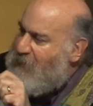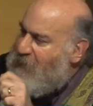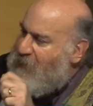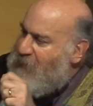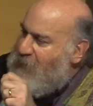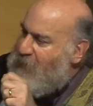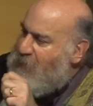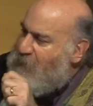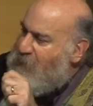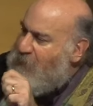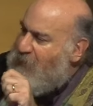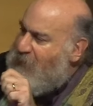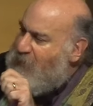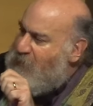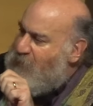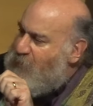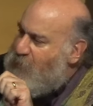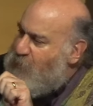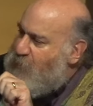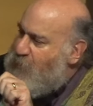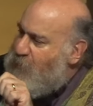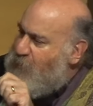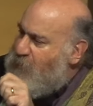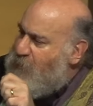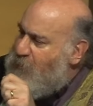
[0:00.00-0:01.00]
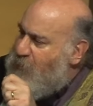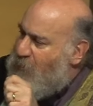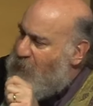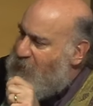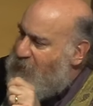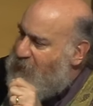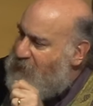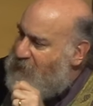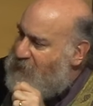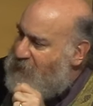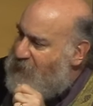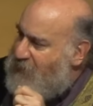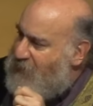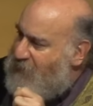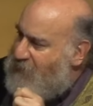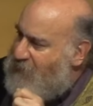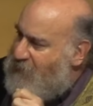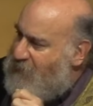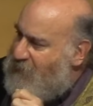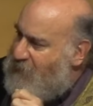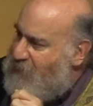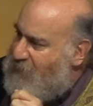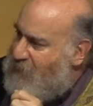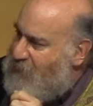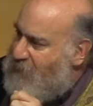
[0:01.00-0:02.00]
you need to tune all these things.
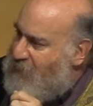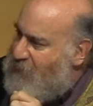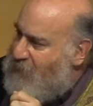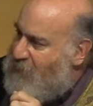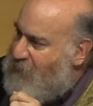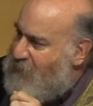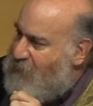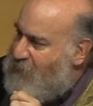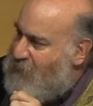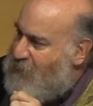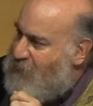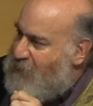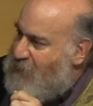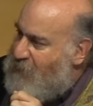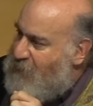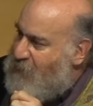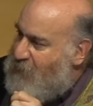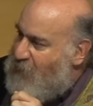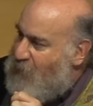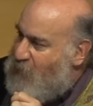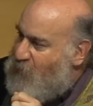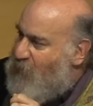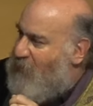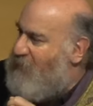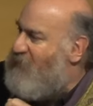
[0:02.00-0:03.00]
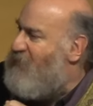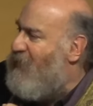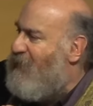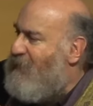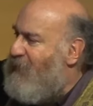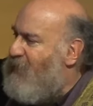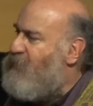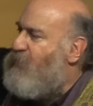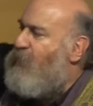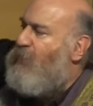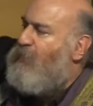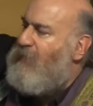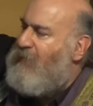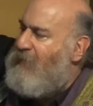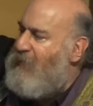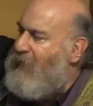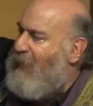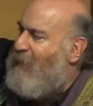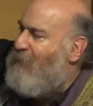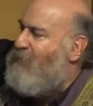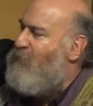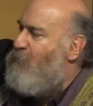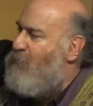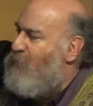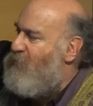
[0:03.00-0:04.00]
So I said, let's go to the
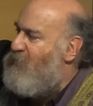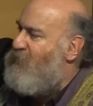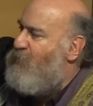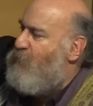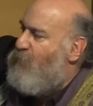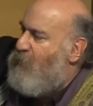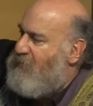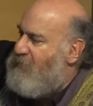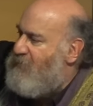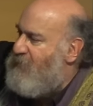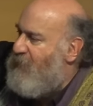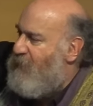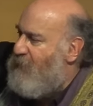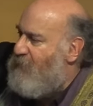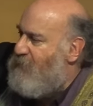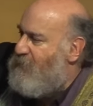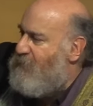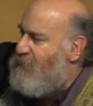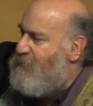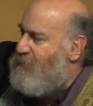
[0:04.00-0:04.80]
optimum and see what's there.